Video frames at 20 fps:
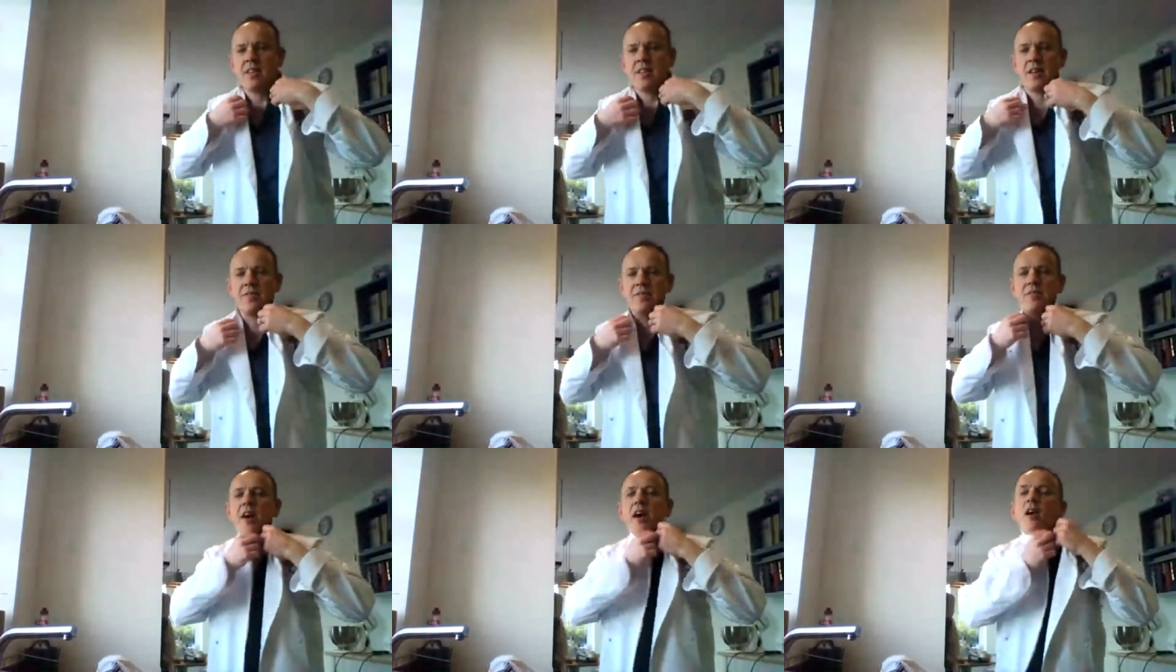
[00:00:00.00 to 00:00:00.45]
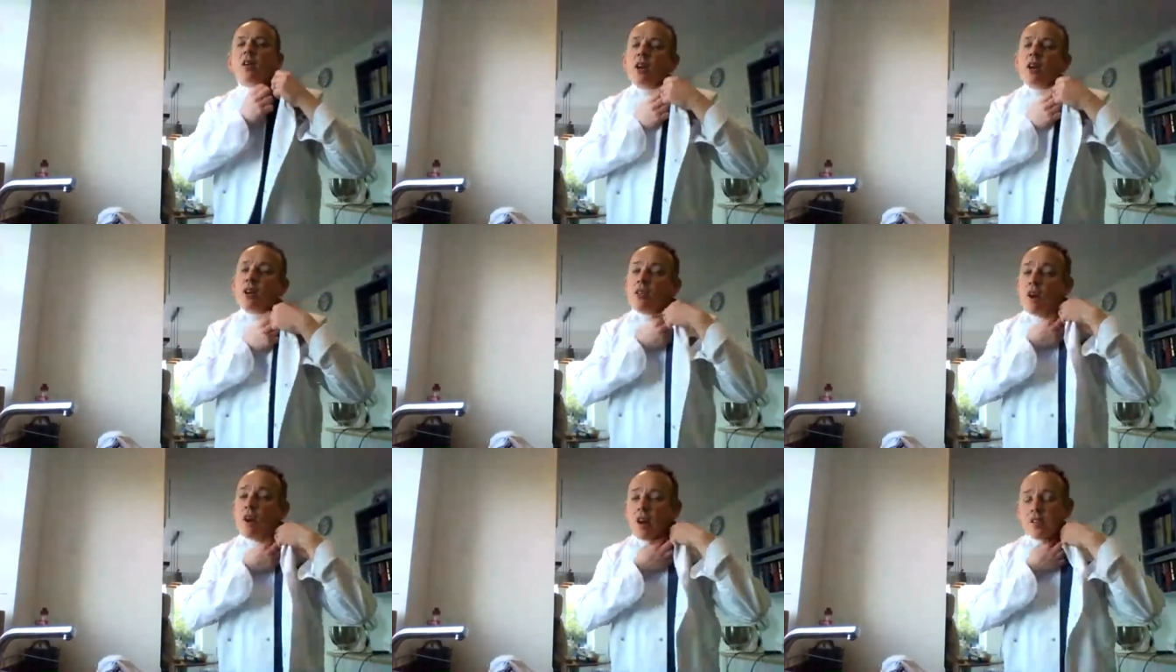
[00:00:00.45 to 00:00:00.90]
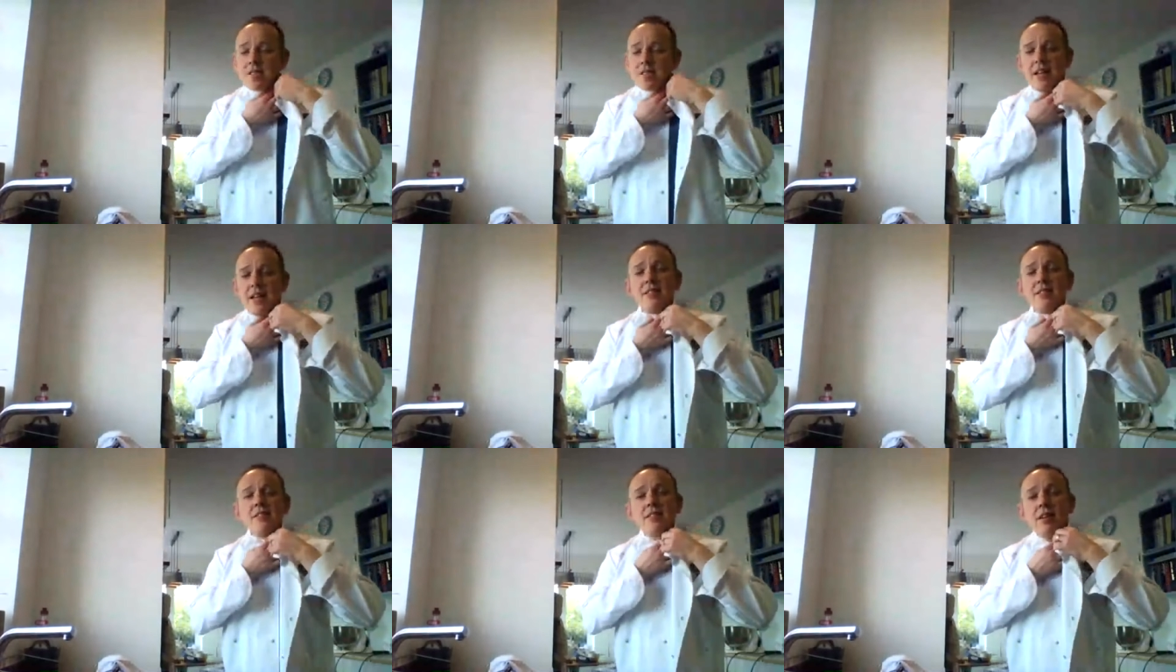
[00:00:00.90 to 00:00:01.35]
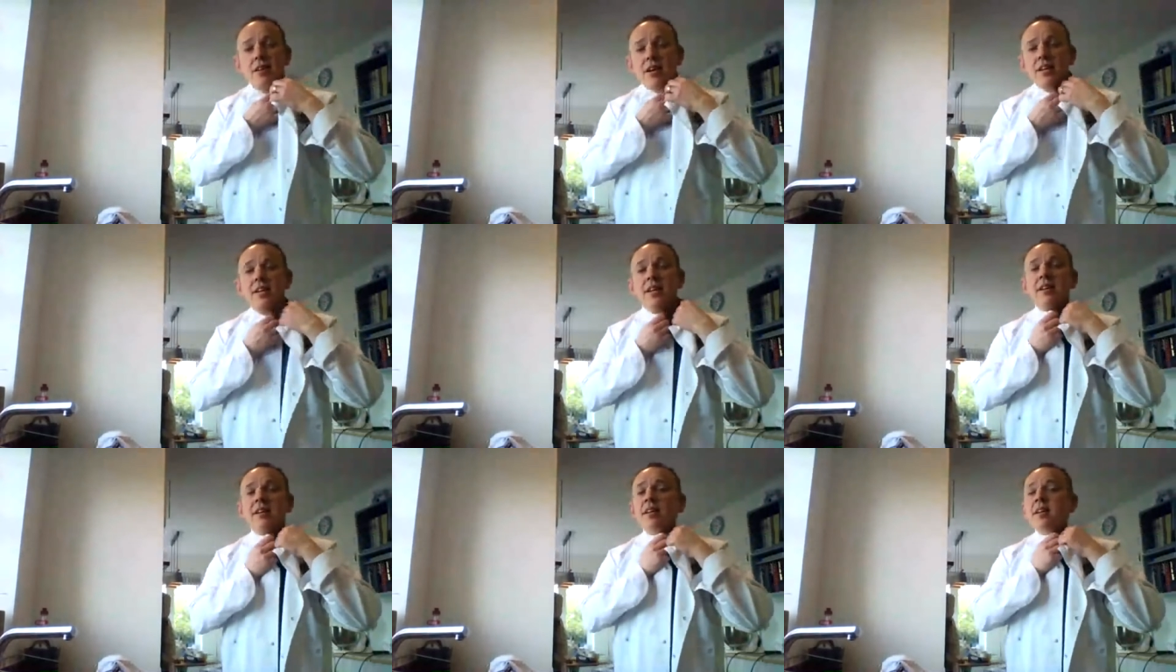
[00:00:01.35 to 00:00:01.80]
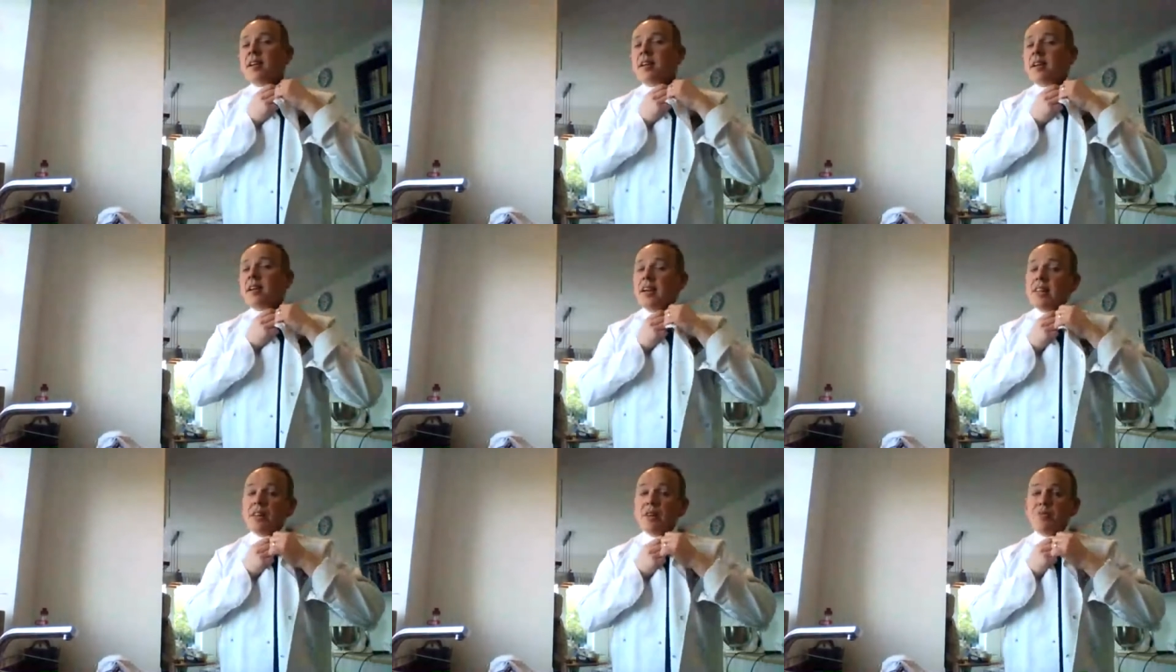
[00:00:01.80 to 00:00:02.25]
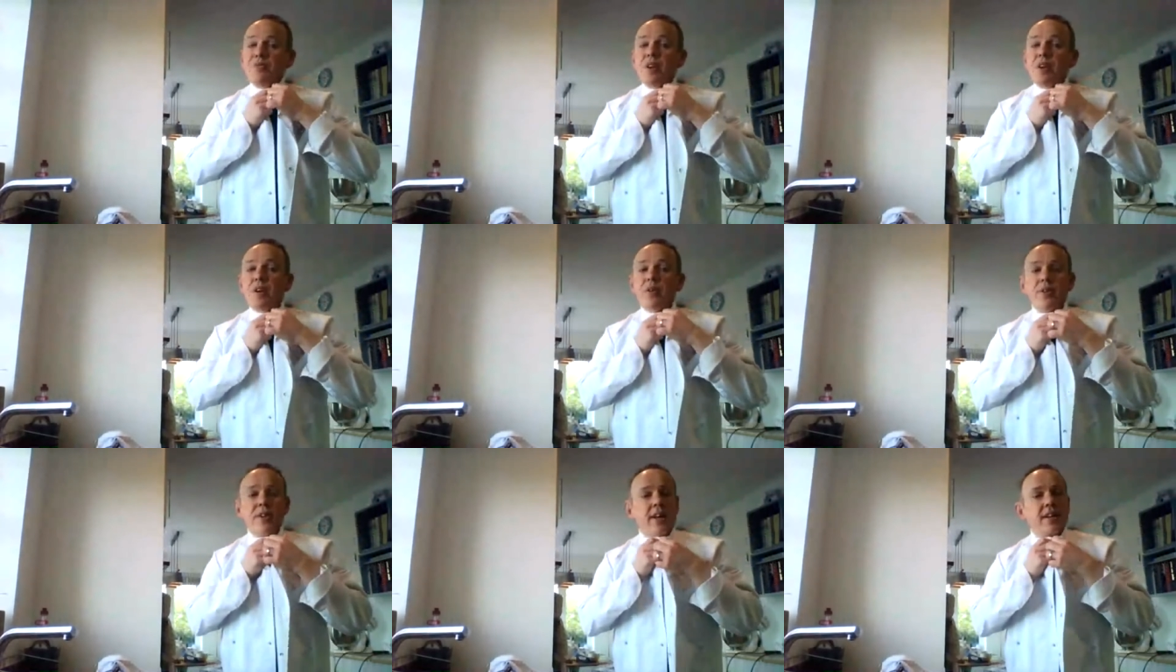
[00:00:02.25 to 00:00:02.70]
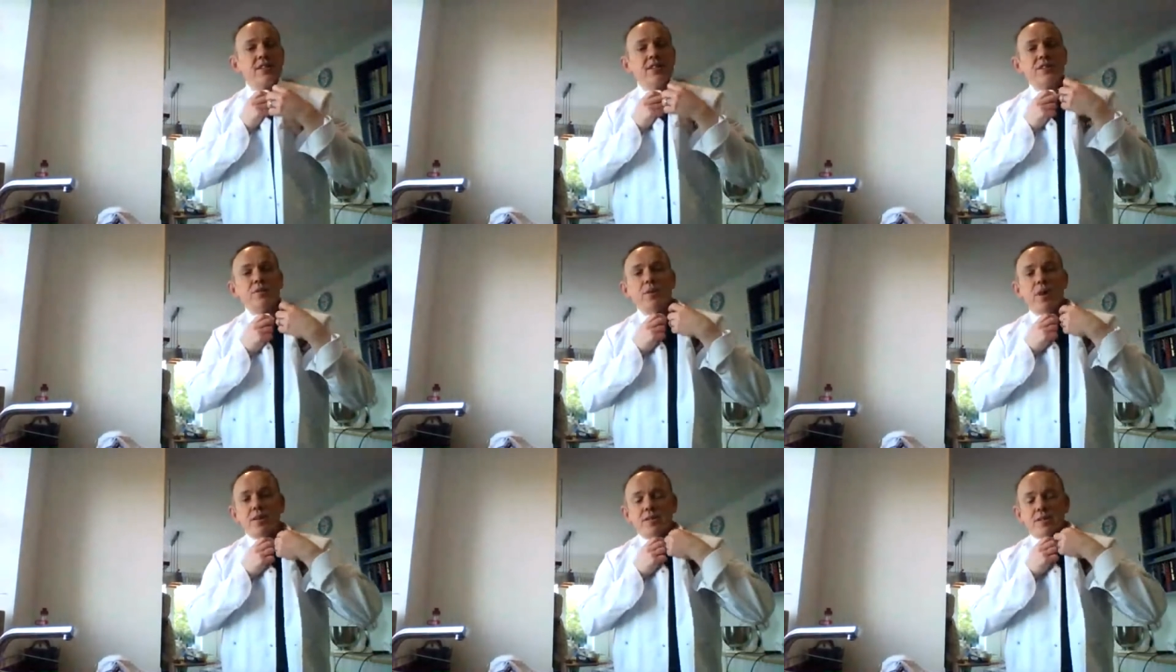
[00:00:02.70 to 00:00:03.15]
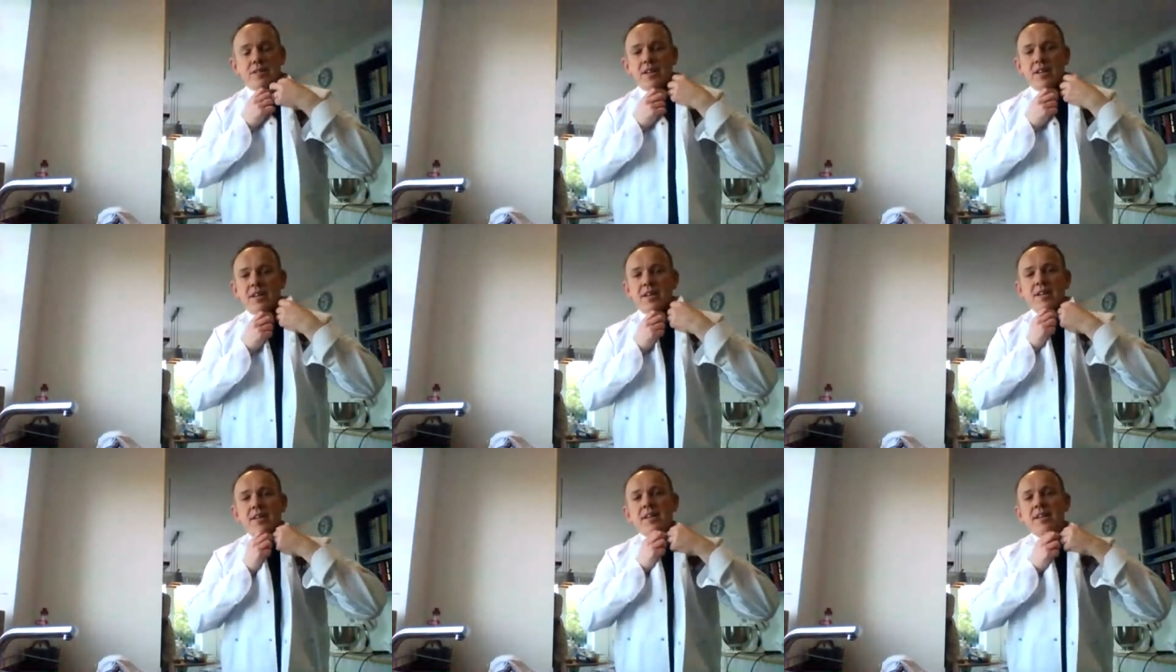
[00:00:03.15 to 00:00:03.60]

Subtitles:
they've cut all the grass outside in the field next to us.